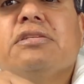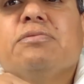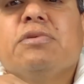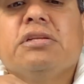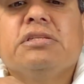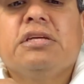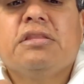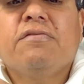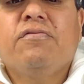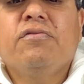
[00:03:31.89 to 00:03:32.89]
As well as at
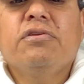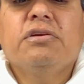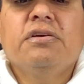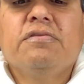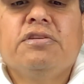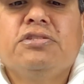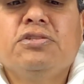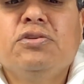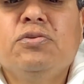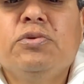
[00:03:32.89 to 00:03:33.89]
the front of the shoe,